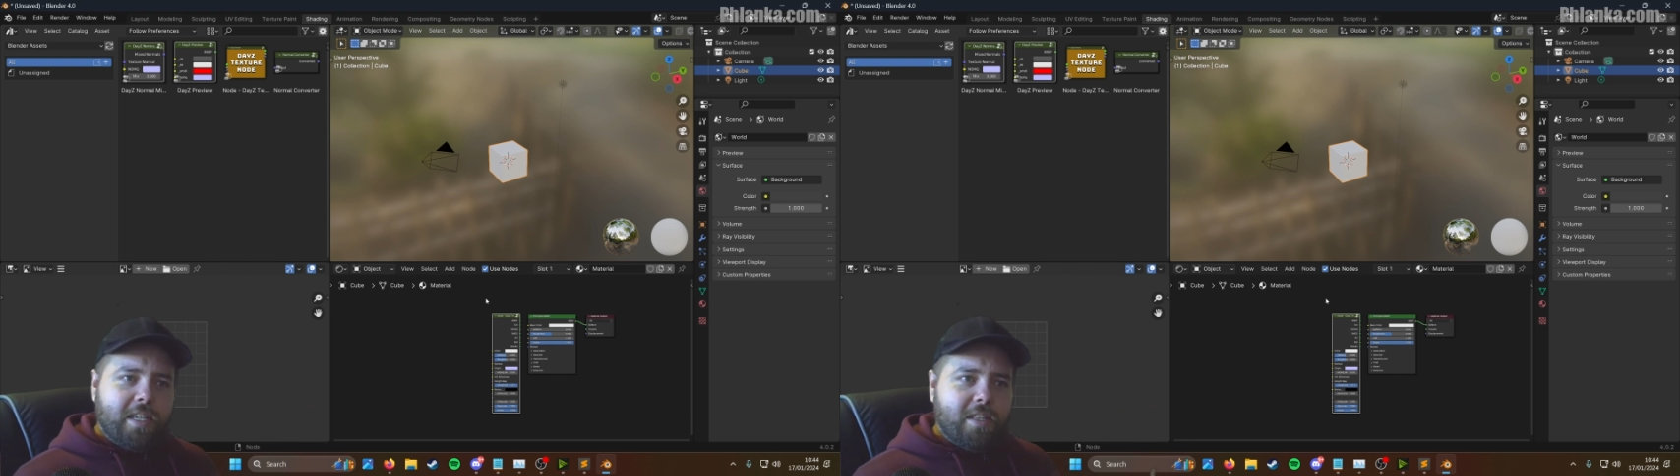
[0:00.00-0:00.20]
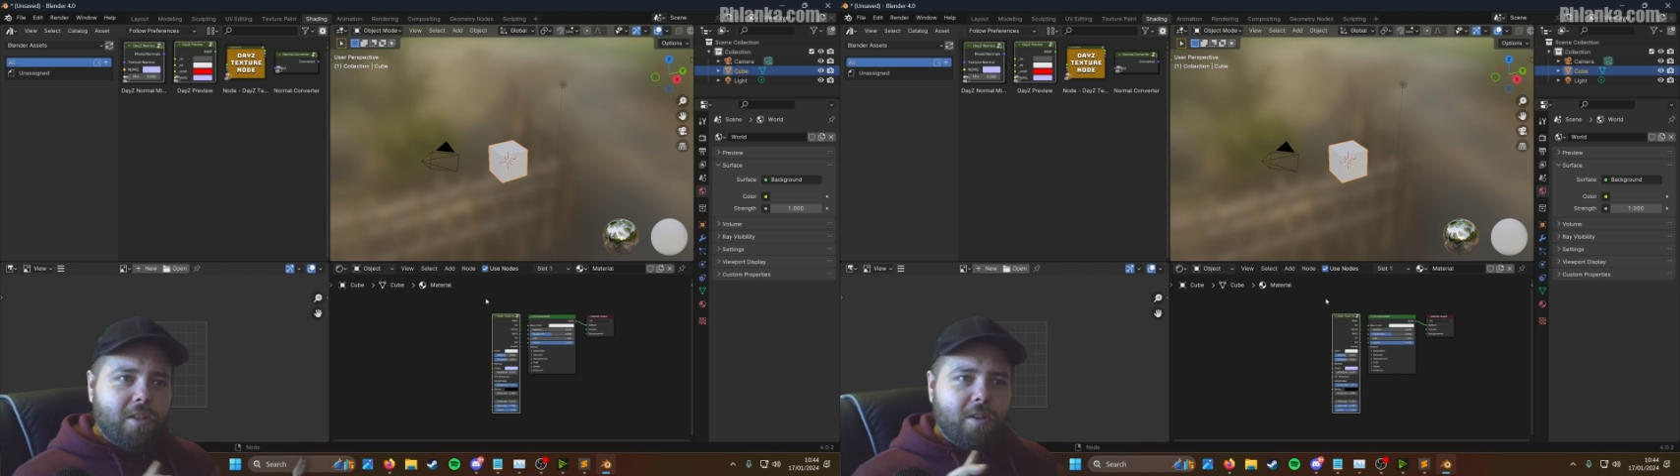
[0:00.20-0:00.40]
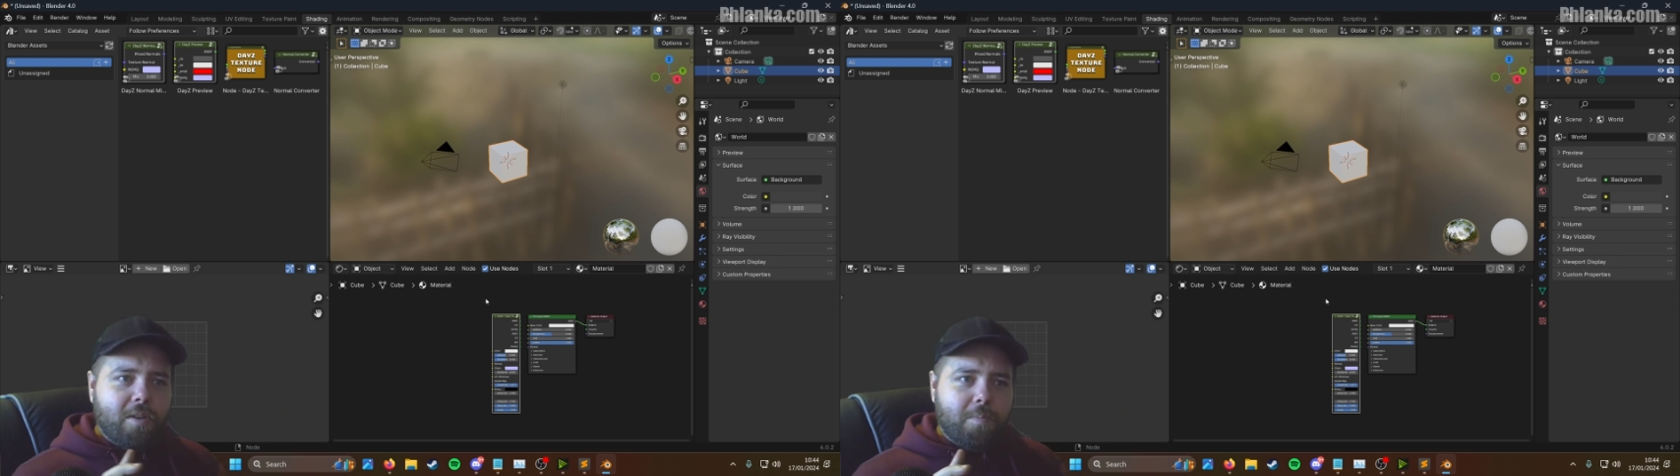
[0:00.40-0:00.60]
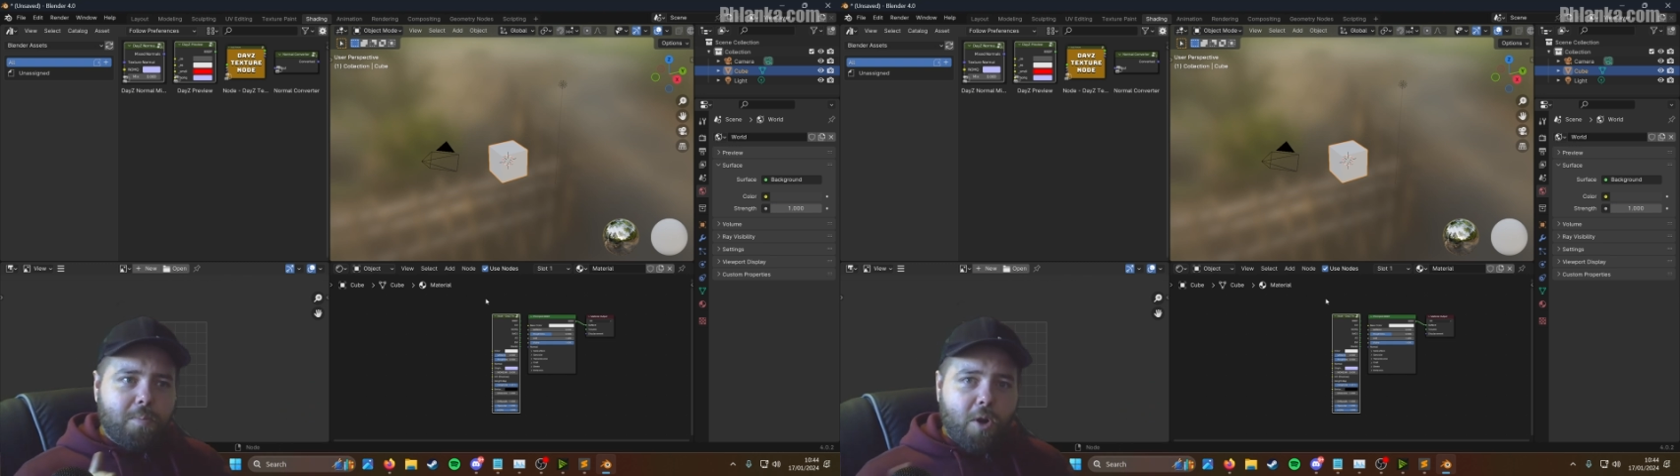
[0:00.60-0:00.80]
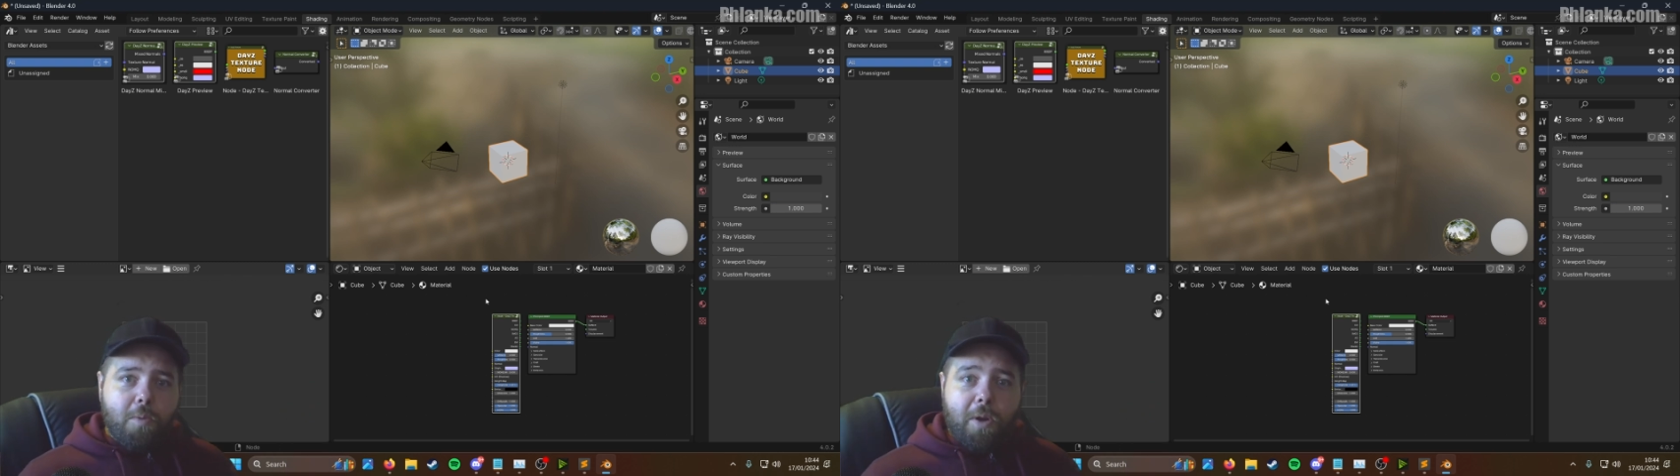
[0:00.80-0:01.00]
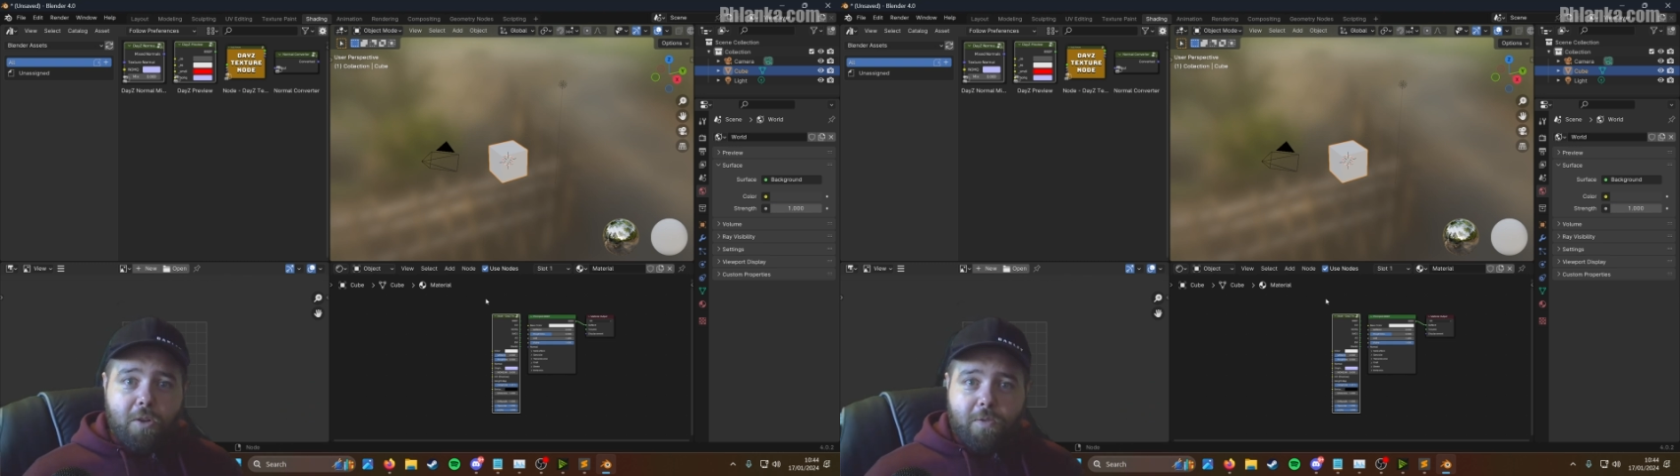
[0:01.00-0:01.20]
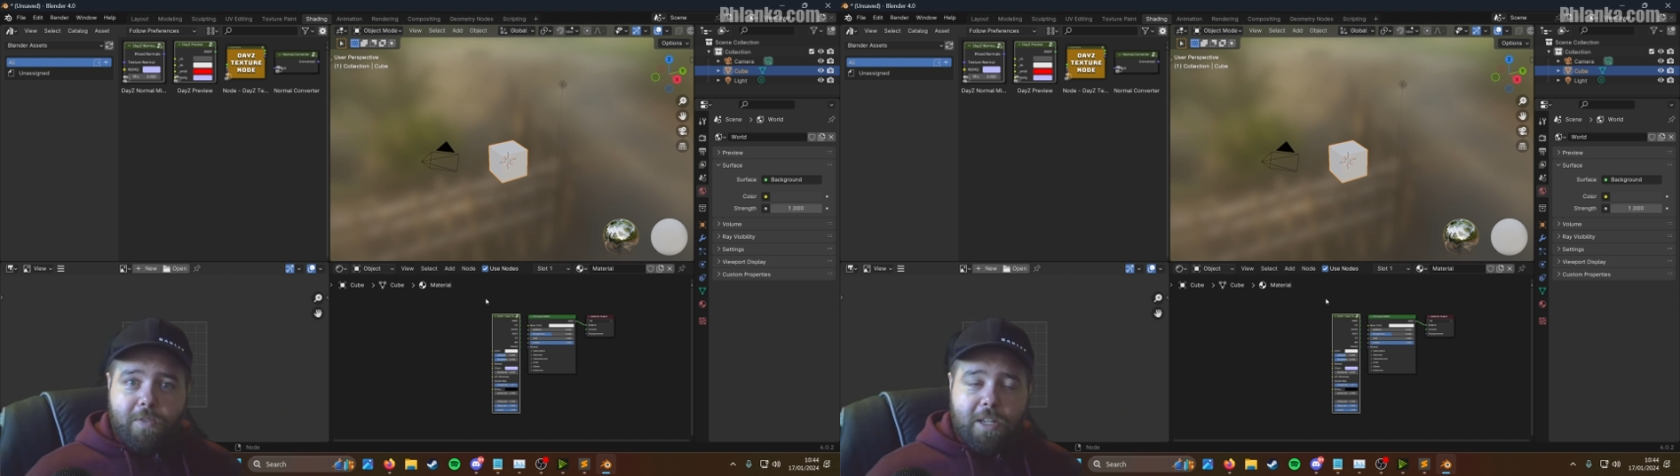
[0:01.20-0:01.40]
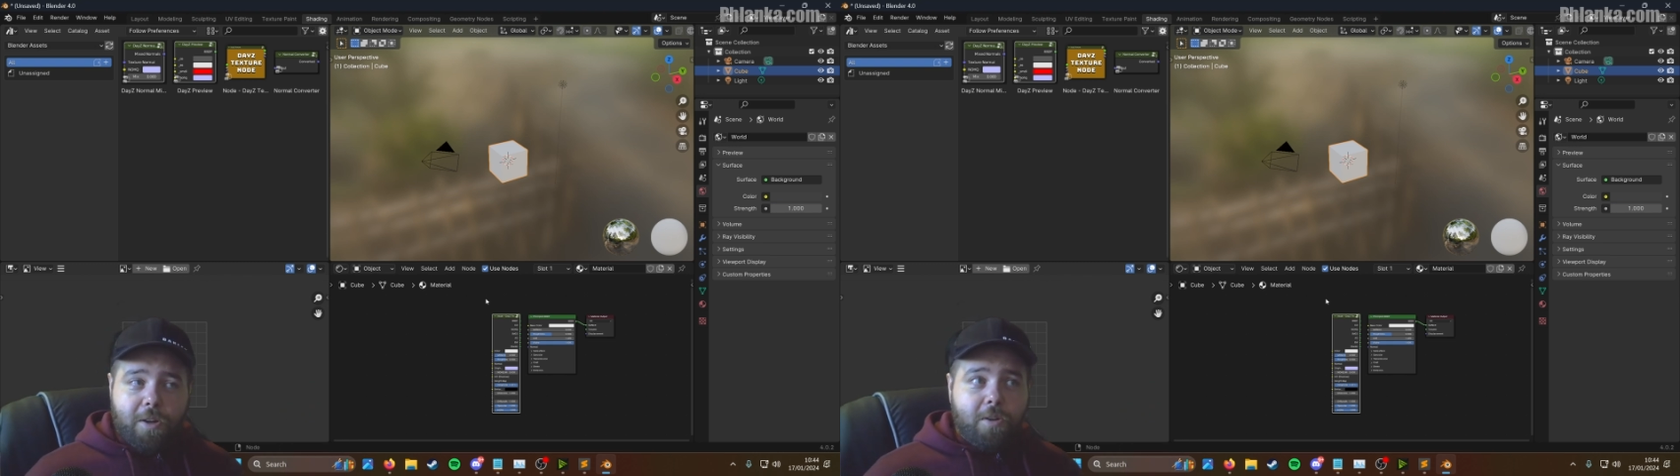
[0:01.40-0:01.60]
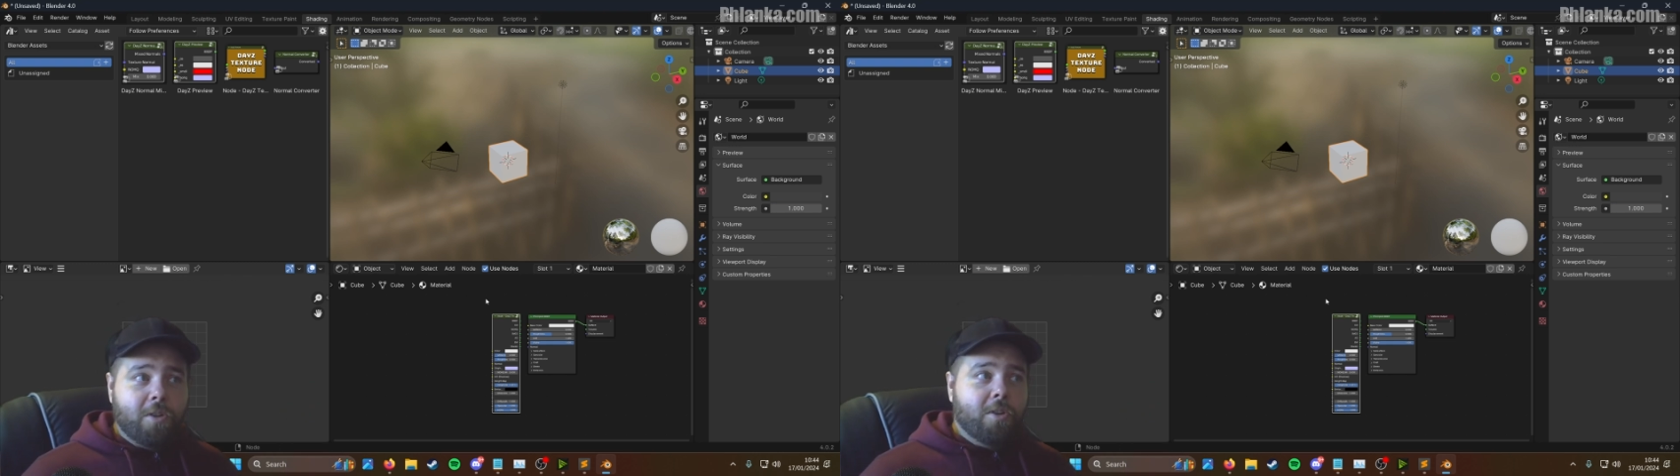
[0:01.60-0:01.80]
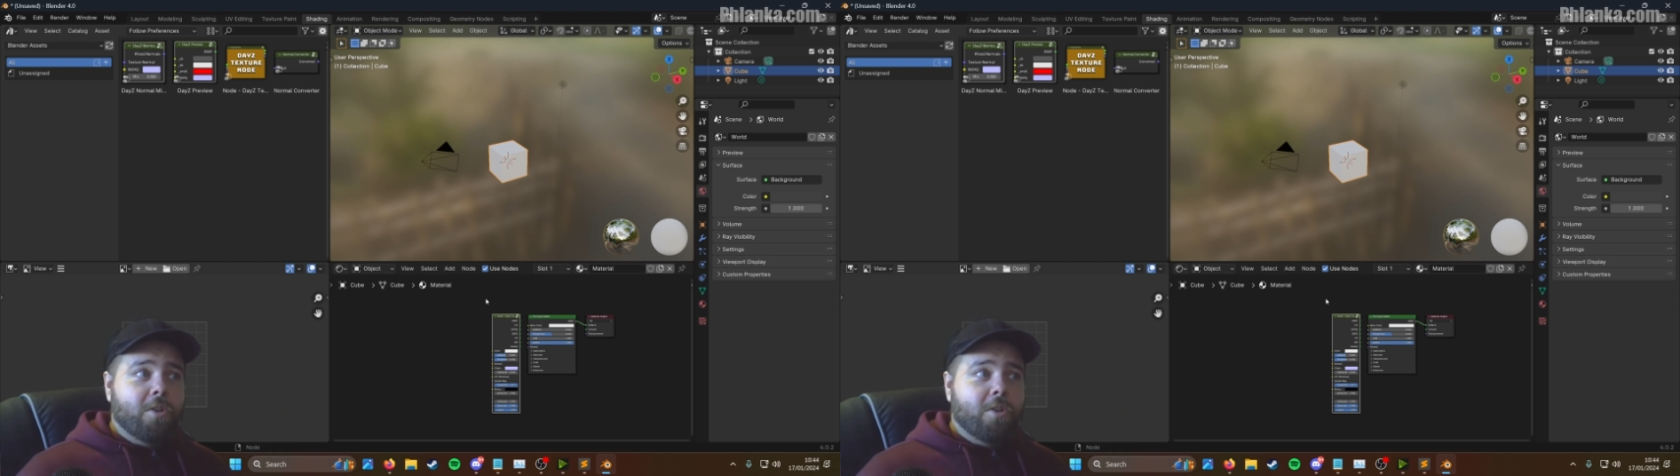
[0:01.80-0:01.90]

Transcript: in the Pro Bundle video,